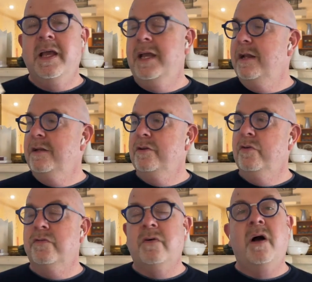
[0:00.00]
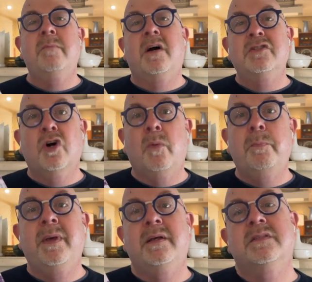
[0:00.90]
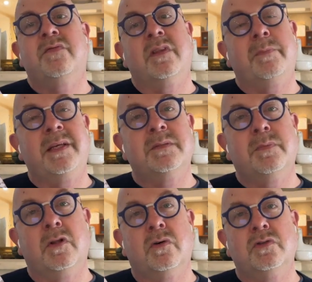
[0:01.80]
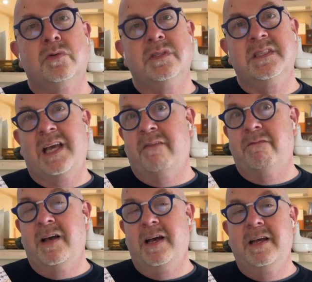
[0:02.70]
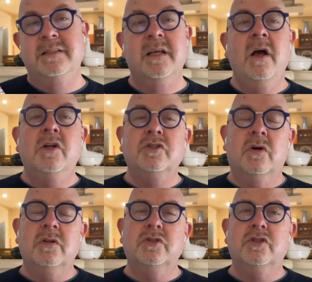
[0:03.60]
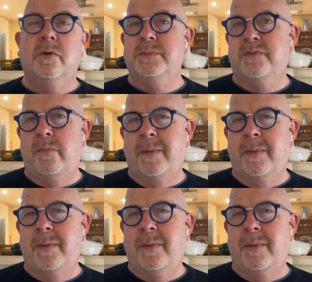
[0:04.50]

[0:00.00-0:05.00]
In it, you'll find my top picks for the best boulangeries, cafes, chocolate shops,